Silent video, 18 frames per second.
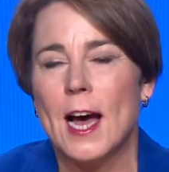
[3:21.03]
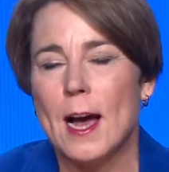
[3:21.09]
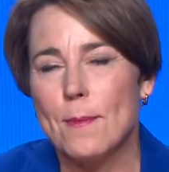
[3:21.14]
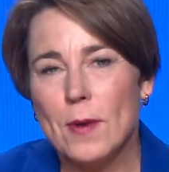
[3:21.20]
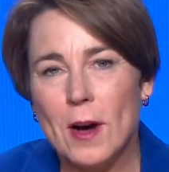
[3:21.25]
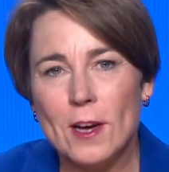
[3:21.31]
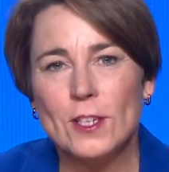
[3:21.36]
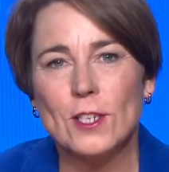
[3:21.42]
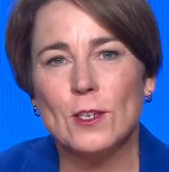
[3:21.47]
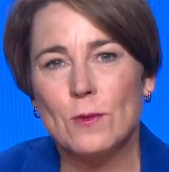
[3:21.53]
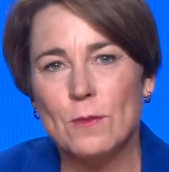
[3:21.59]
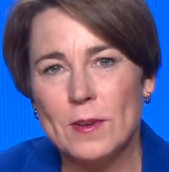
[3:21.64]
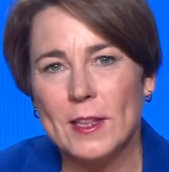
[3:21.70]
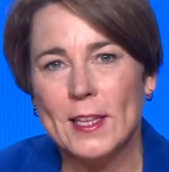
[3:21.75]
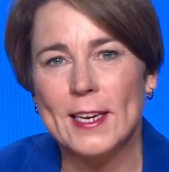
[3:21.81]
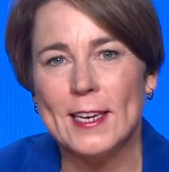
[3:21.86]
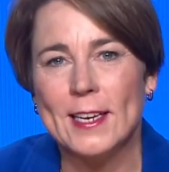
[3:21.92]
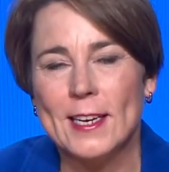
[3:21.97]
I'm also
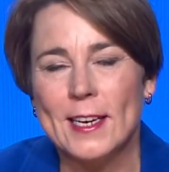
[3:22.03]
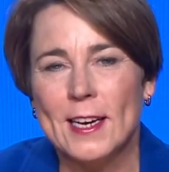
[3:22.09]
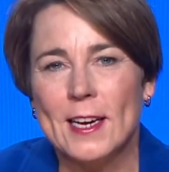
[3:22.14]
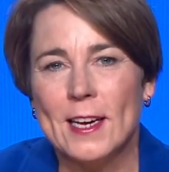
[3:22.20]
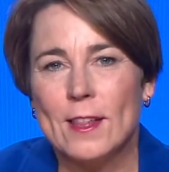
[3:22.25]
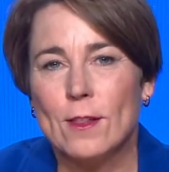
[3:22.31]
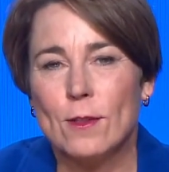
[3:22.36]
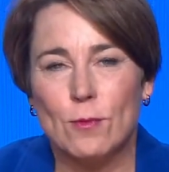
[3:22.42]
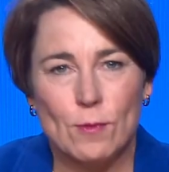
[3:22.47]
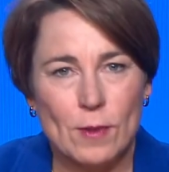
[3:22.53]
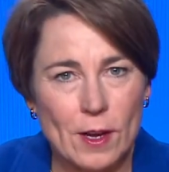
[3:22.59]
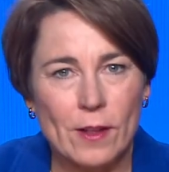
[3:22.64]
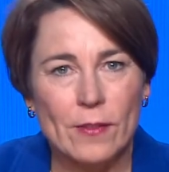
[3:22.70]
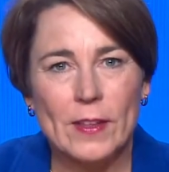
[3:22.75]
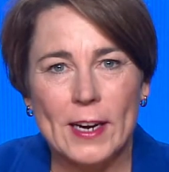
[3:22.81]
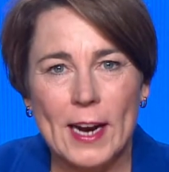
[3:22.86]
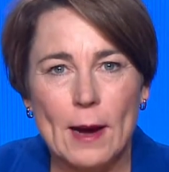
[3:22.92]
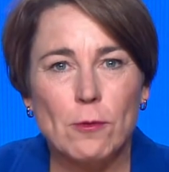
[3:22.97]
really
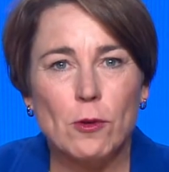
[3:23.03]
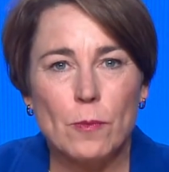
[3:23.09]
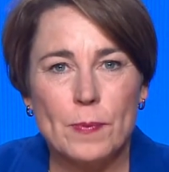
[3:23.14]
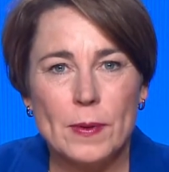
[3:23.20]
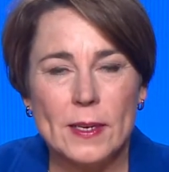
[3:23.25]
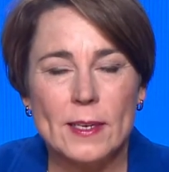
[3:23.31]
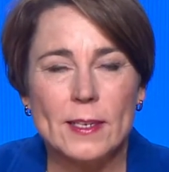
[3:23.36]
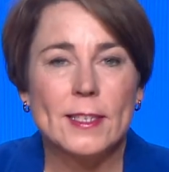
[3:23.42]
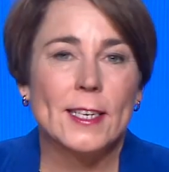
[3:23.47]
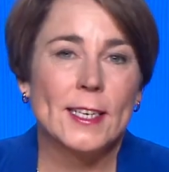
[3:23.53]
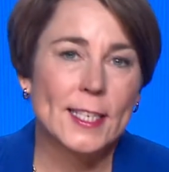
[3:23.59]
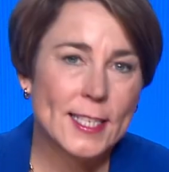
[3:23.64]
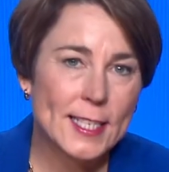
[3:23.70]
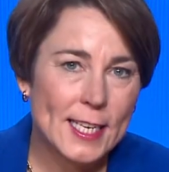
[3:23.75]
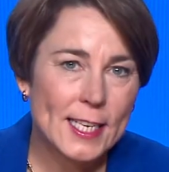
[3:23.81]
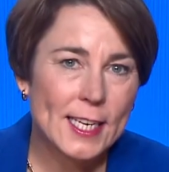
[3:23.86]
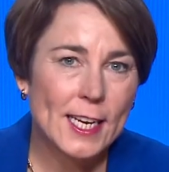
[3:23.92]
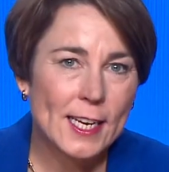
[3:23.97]
thrilled that I will be
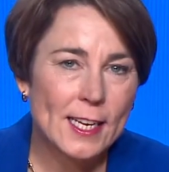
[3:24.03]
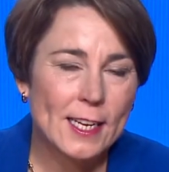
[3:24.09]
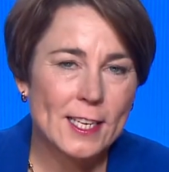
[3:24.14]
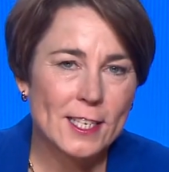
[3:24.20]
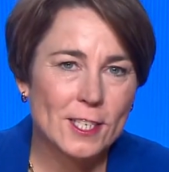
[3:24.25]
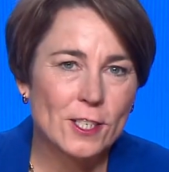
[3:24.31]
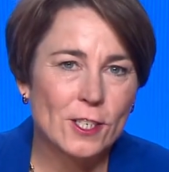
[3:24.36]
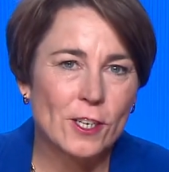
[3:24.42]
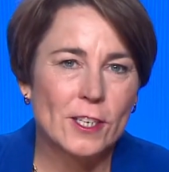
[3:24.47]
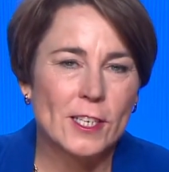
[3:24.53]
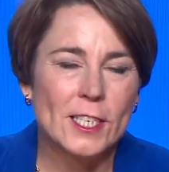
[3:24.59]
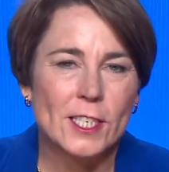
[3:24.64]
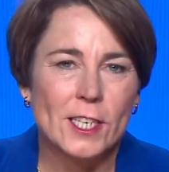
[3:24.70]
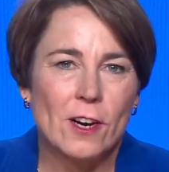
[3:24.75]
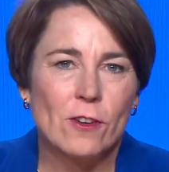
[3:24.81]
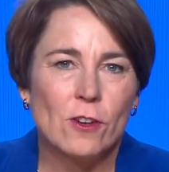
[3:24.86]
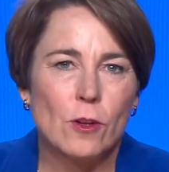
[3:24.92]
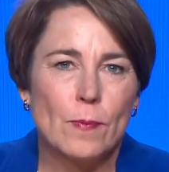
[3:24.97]
succeeded as Attorney
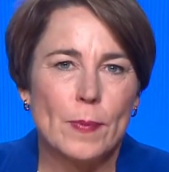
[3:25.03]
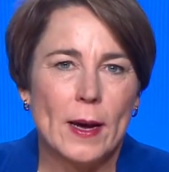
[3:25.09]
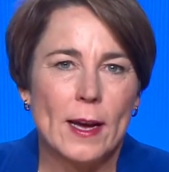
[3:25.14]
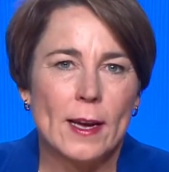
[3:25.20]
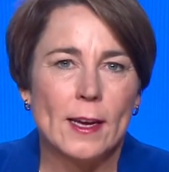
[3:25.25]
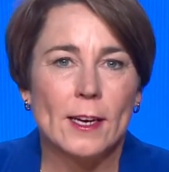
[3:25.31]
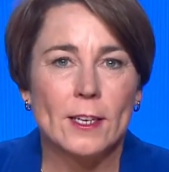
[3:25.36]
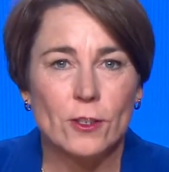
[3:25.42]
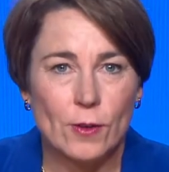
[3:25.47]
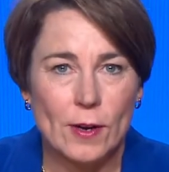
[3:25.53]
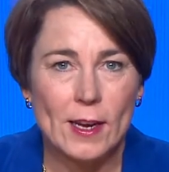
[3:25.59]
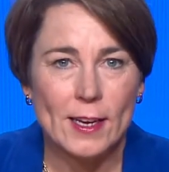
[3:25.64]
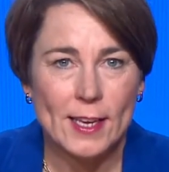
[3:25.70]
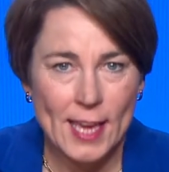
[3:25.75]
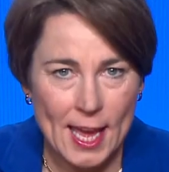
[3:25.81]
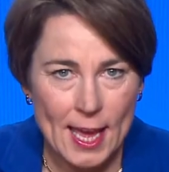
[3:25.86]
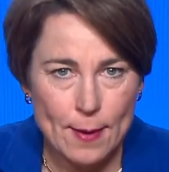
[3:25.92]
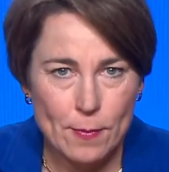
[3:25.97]
General by
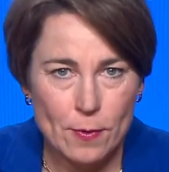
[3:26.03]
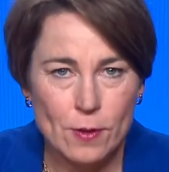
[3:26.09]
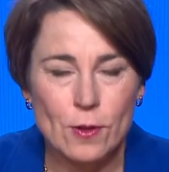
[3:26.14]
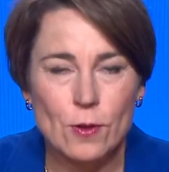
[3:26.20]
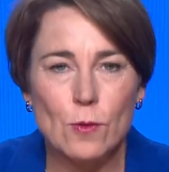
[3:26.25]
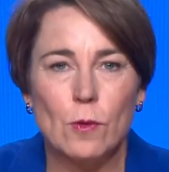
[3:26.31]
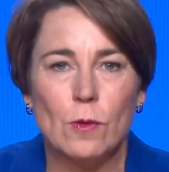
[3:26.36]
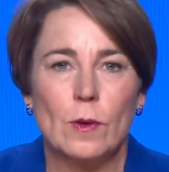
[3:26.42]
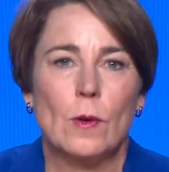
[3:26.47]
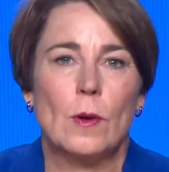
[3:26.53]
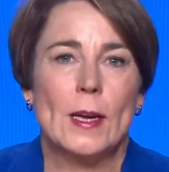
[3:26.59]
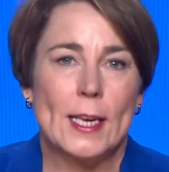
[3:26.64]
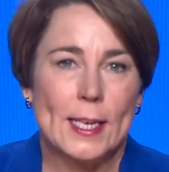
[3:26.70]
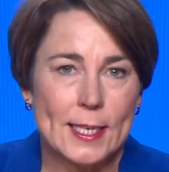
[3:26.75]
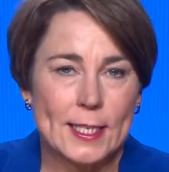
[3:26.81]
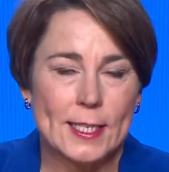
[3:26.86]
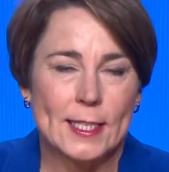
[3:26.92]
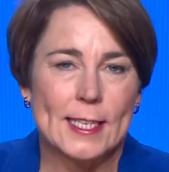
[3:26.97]
Andrea Campbell, who
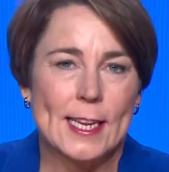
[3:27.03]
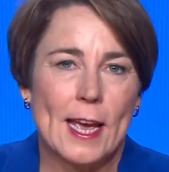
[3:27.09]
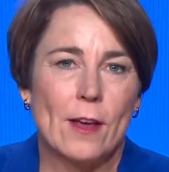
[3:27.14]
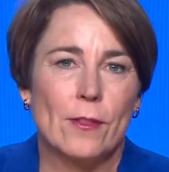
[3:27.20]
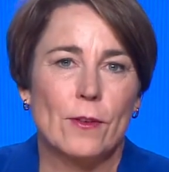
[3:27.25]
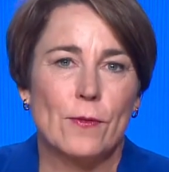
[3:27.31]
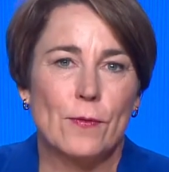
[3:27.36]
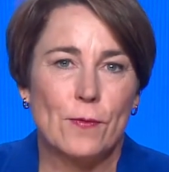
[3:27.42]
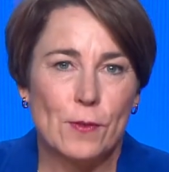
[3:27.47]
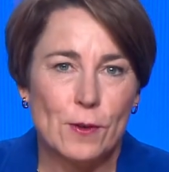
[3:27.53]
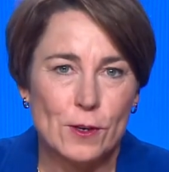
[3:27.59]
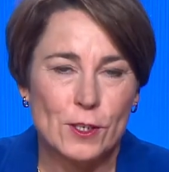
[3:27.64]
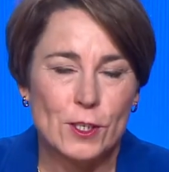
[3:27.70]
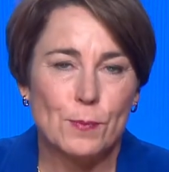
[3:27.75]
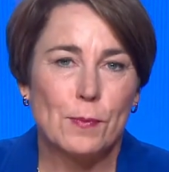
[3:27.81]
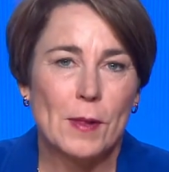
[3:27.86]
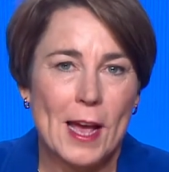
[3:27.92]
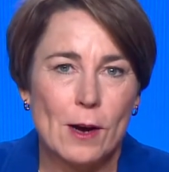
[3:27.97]
is now the
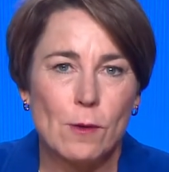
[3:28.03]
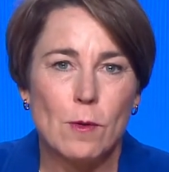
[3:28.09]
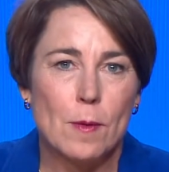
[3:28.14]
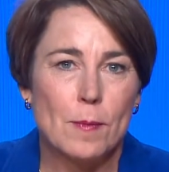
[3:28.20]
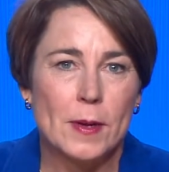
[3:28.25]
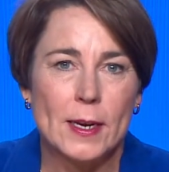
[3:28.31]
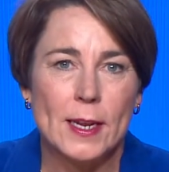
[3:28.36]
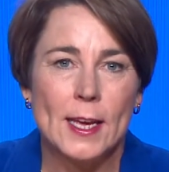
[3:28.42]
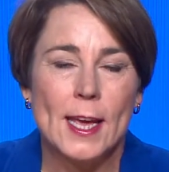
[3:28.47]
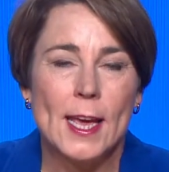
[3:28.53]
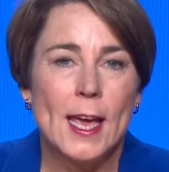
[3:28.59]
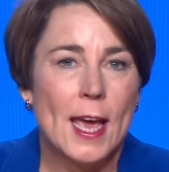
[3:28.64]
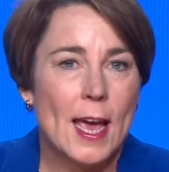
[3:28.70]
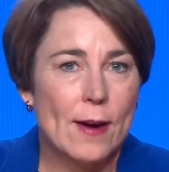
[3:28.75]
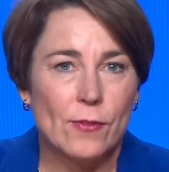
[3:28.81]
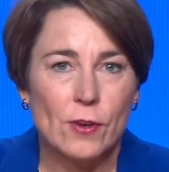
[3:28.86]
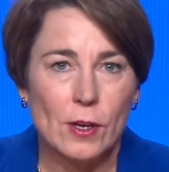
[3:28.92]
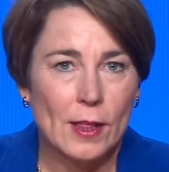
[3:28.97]
first black woman
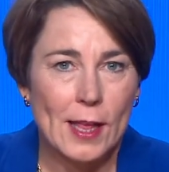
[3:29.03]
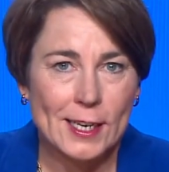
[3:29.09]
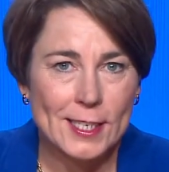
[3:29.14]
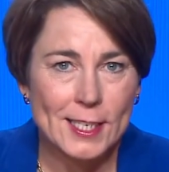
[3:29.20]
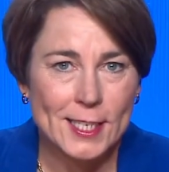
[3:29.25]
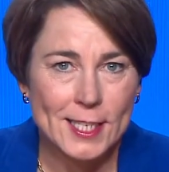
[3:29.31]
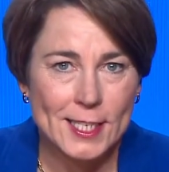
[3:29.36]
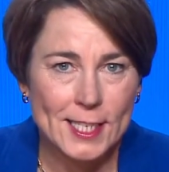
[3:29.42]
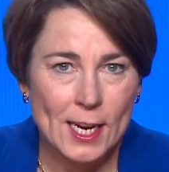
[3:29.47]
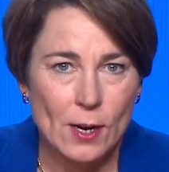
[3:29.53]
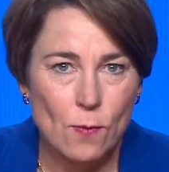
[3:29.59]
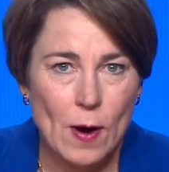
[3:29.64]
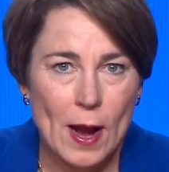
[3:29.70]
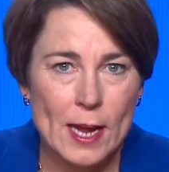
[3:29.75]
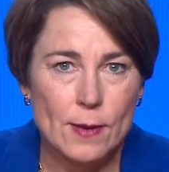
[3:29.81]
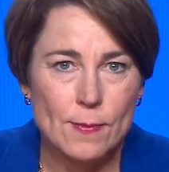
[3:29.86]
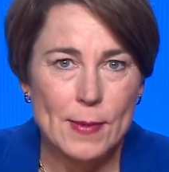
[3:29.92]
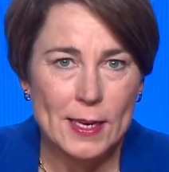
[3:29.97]
ever elected
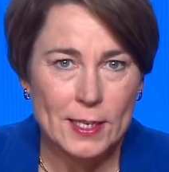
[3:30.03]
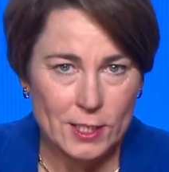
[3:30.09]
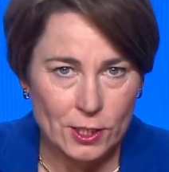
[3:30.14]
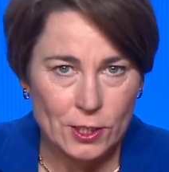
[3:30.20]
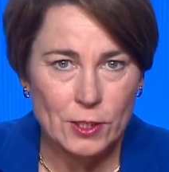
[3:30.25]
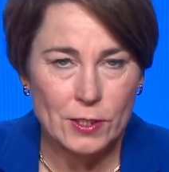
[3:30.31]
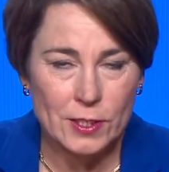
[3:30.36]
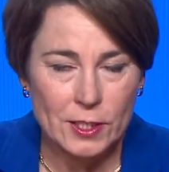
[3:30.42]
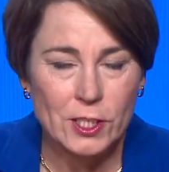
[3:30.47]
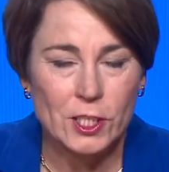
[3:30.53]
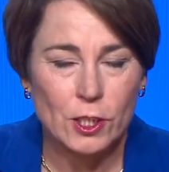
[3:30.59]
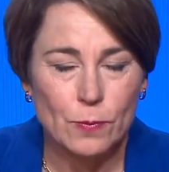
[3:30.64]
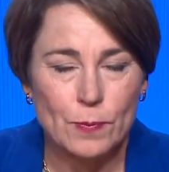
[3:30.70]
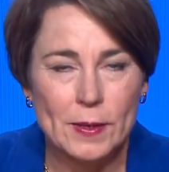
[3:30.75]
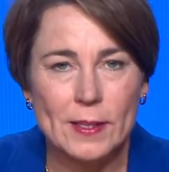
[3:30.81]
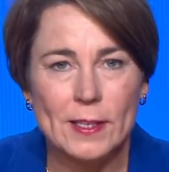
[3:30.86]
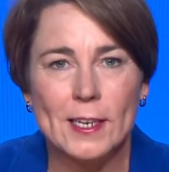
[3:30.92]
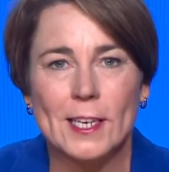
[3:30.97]
statewide in Massachusetts.
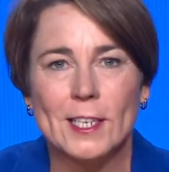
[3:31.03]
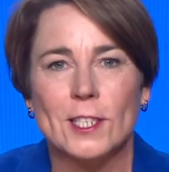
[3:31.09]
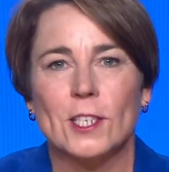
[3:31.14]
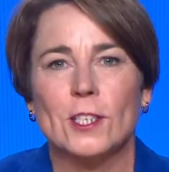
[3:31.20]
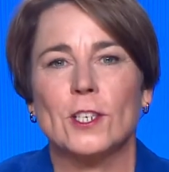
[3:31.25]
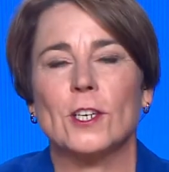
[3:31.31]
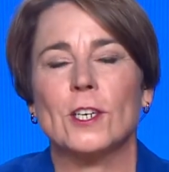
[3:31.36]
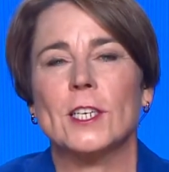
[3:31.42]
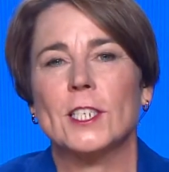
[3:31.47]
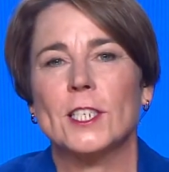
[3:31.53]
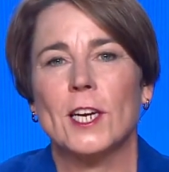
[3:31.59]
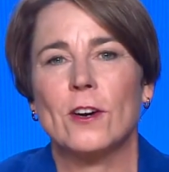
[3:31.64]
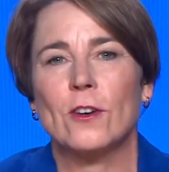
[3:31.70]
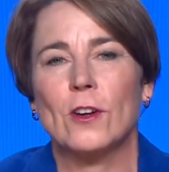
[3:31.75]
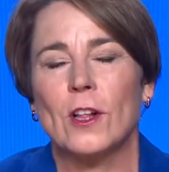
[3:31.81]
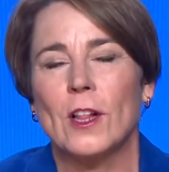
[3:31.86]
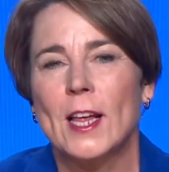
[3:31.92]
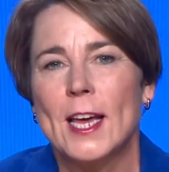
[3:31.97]
She'll be the next Attorney
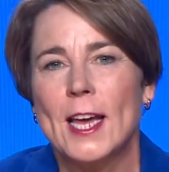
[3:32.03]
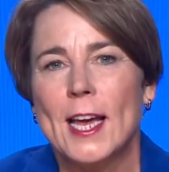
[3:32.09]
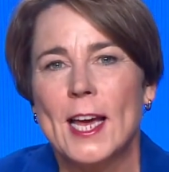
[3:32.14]
General.